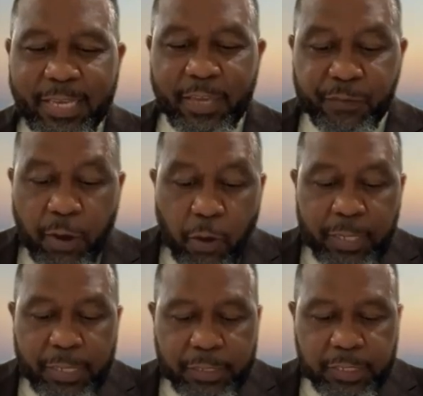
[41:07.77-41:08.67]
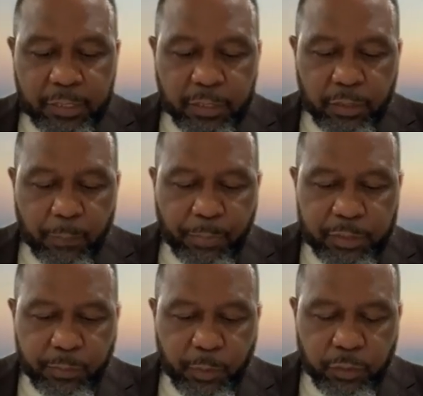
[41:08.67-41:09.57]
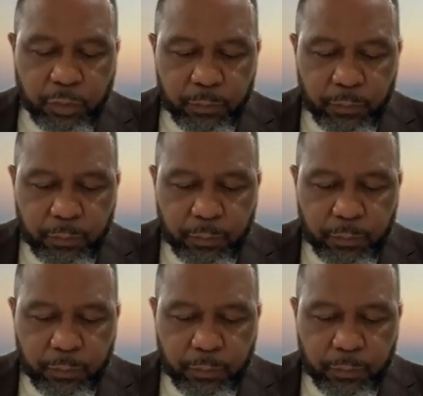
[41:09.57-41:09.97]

If you only listen to the principles